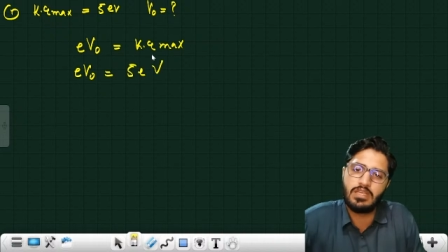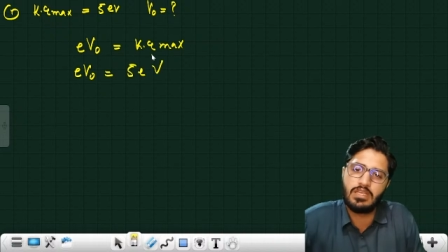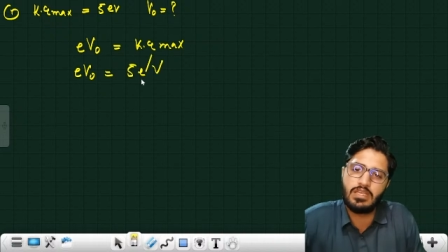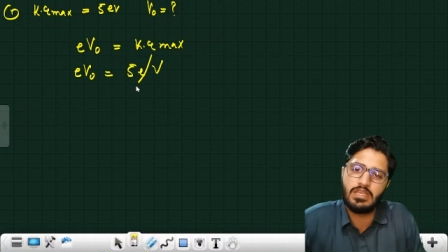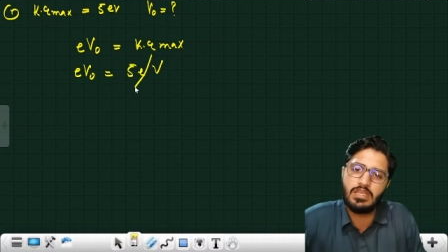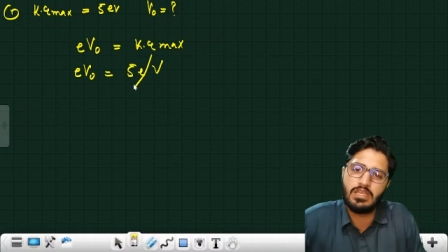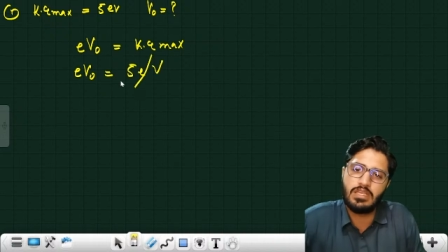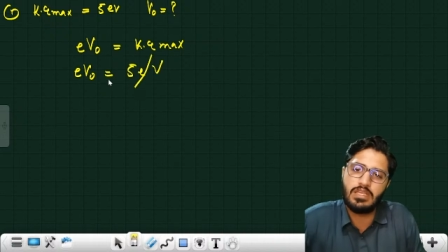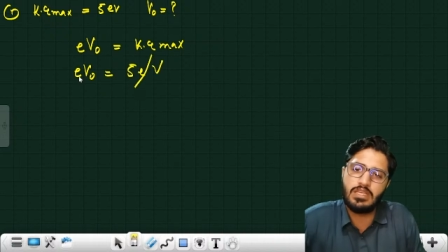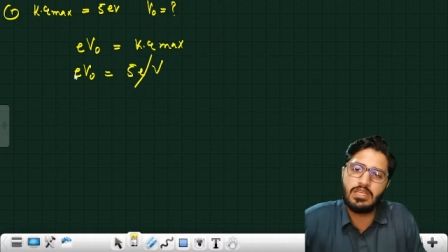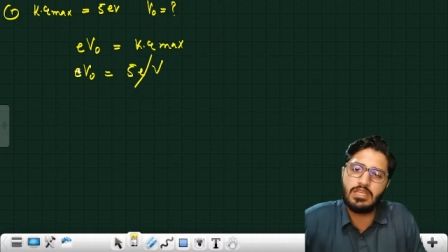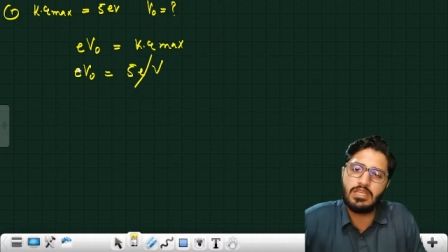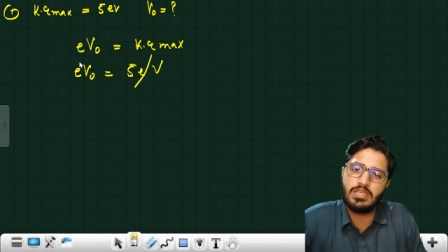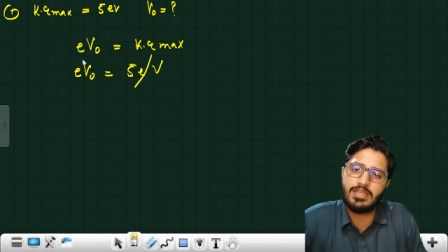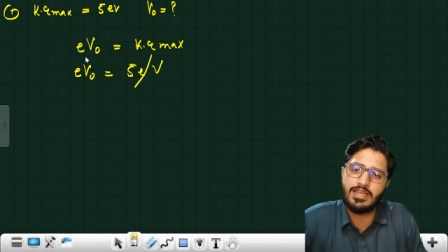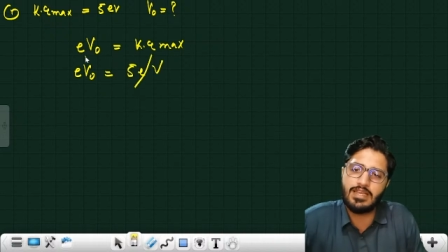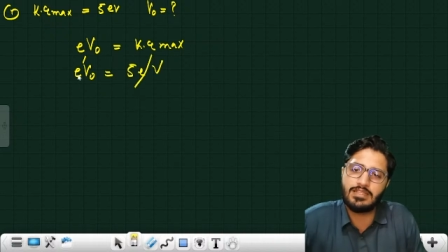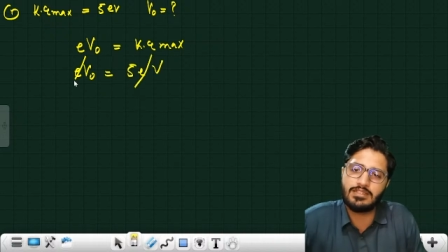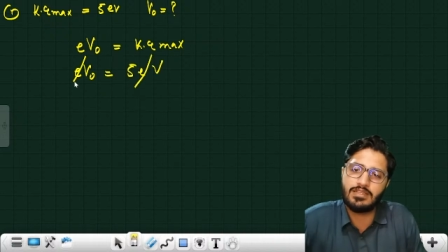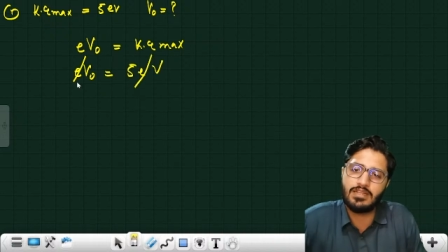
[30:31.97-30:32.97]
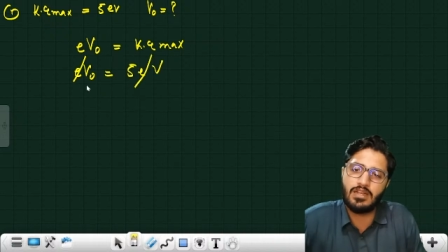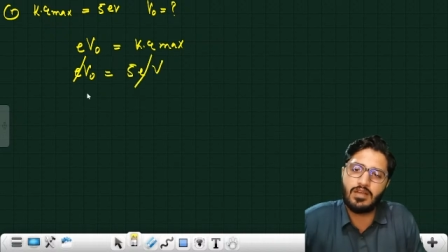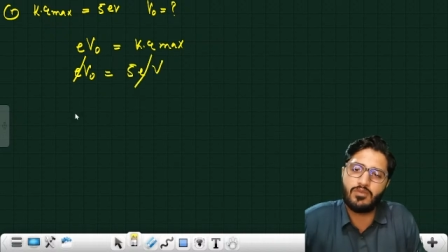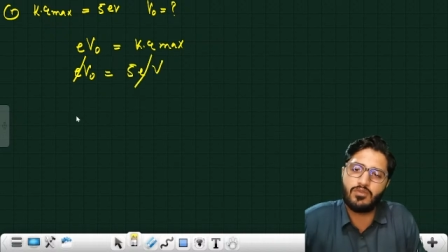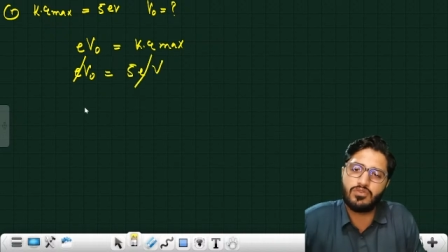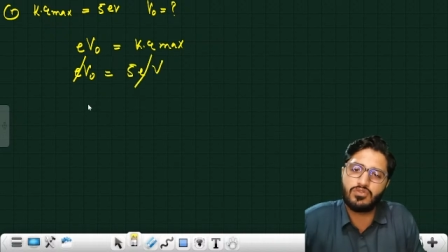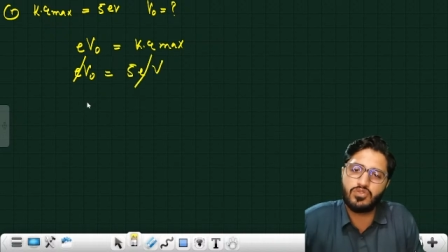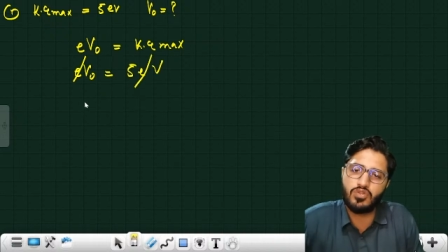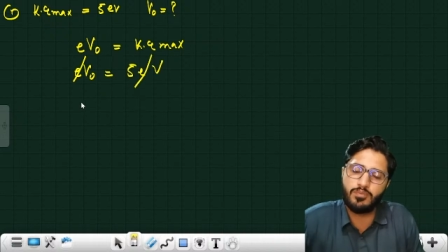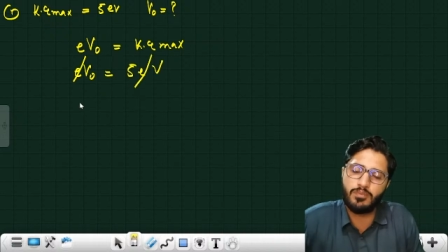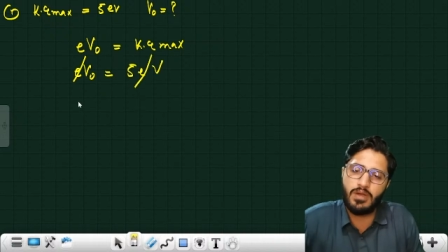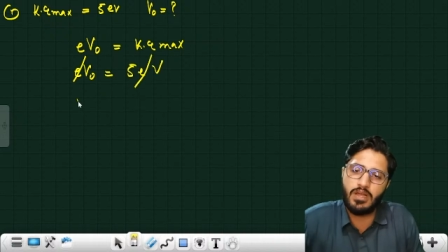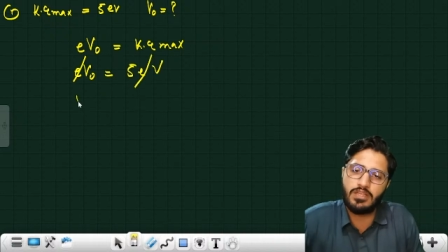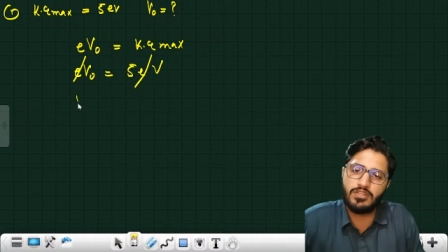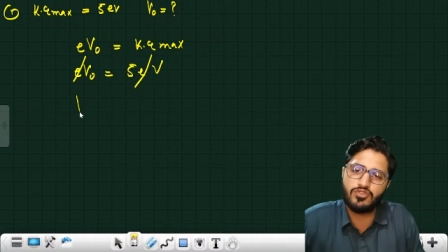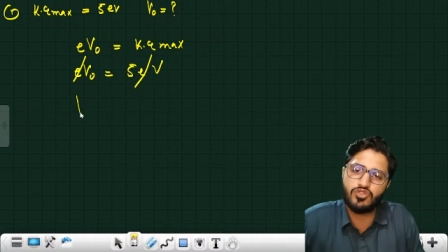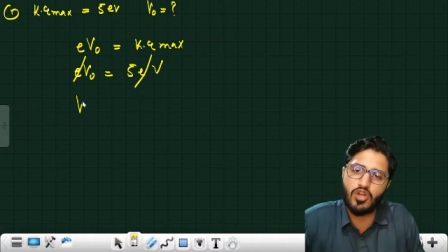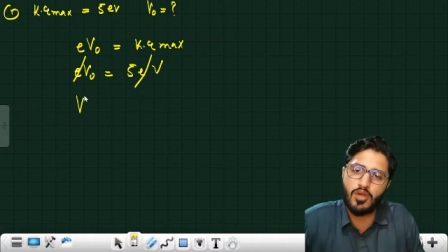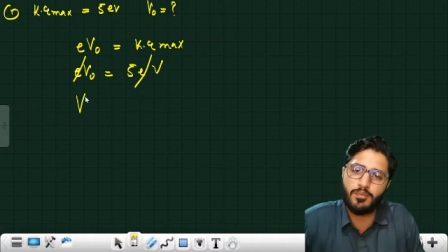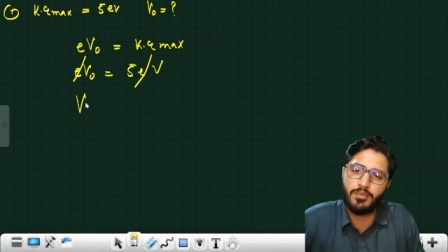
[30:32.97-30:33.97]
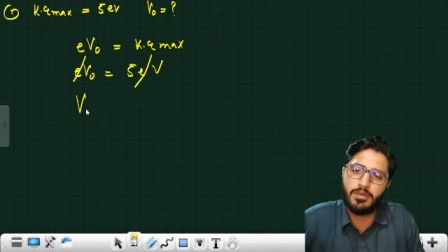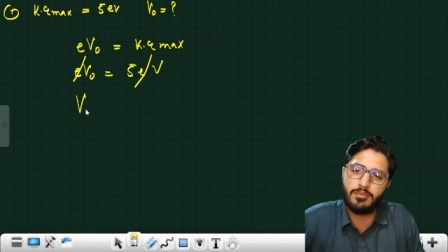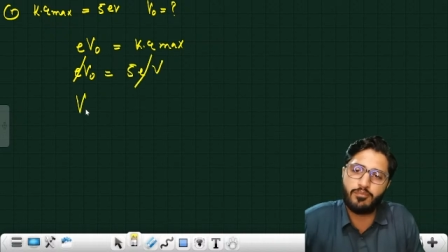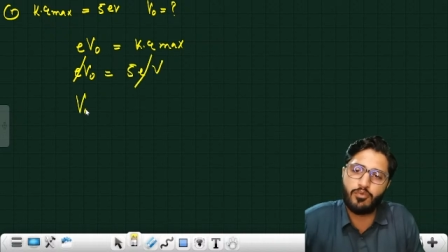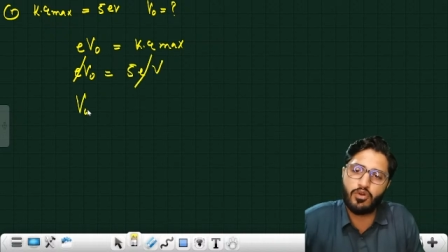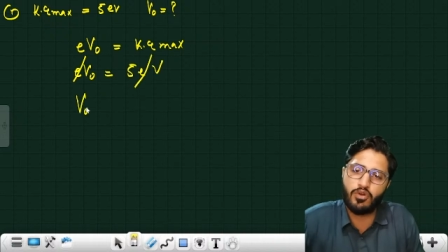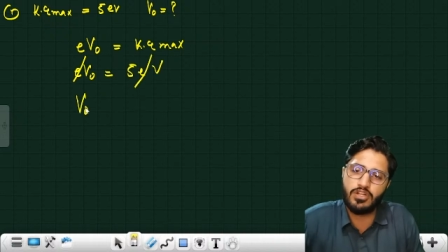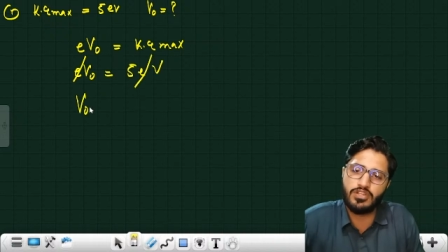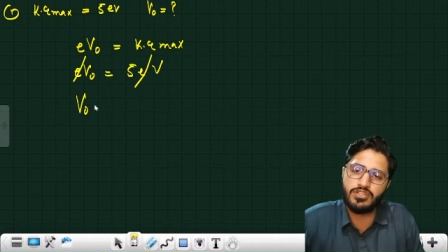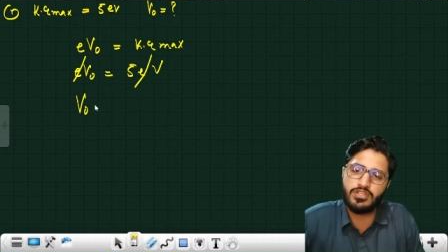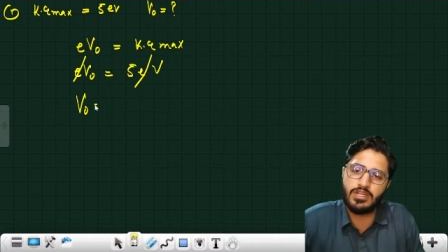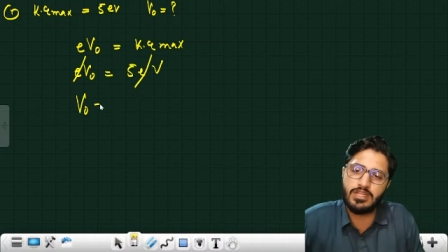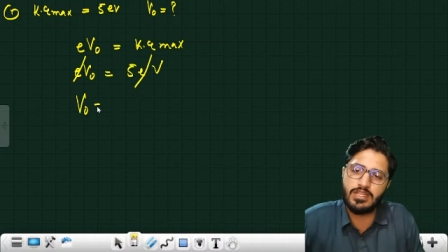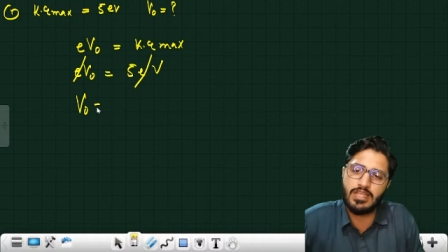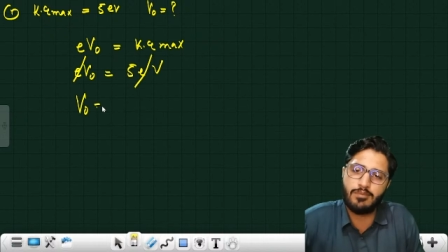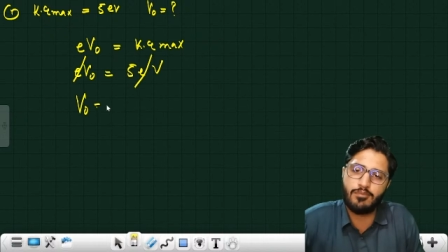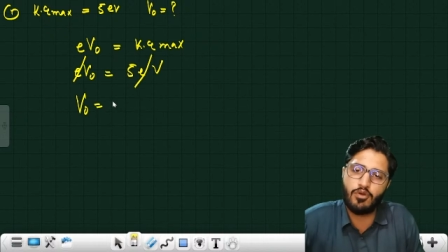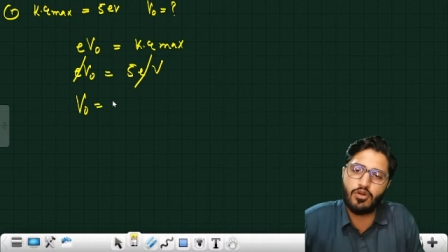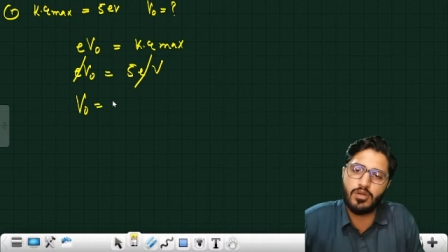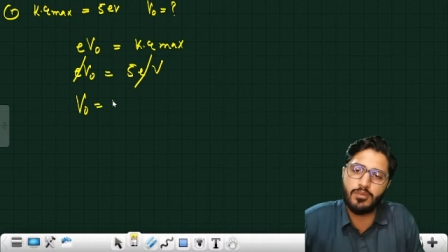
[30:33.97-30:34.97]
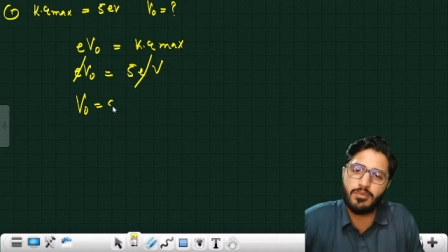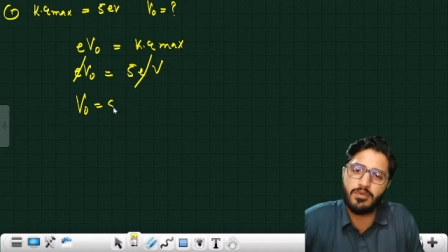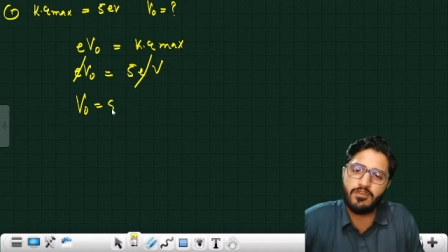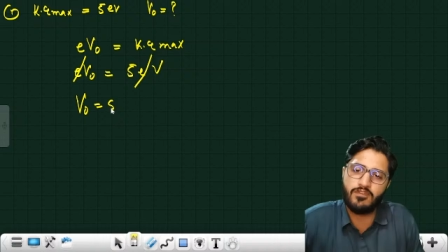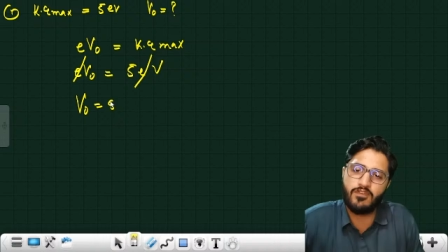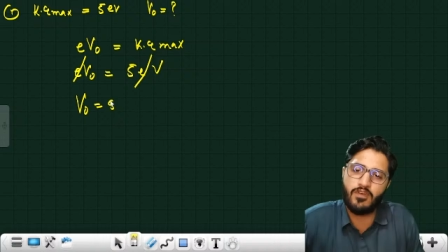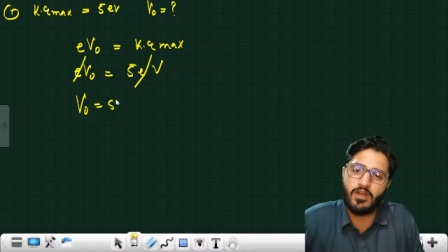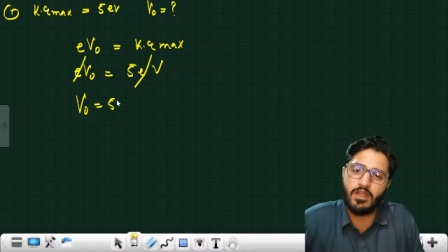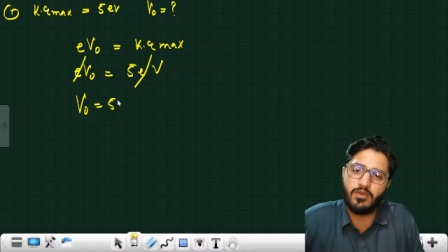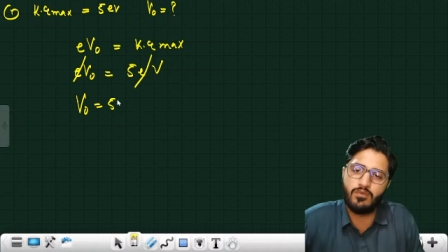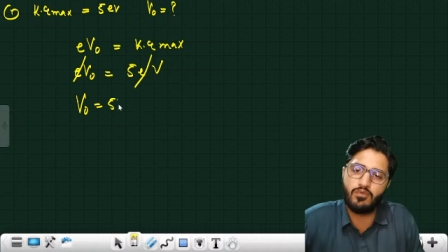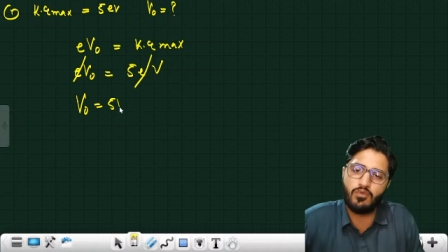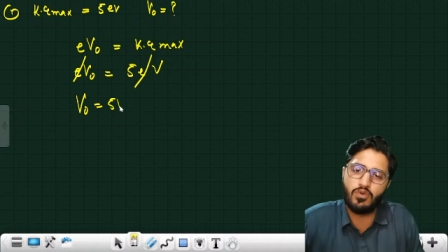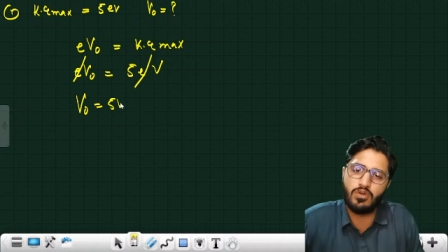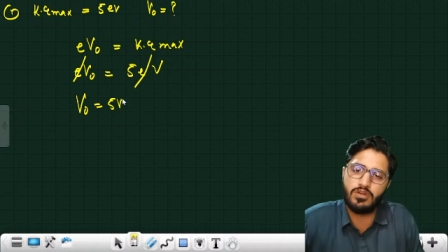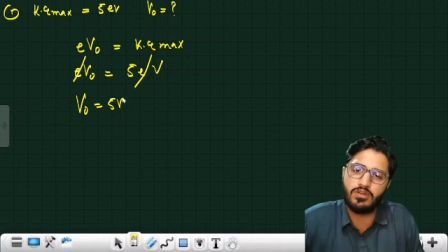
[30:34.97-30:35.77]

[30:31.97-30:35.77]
EE cancel out, so my stopping potential came out to be 5 volt.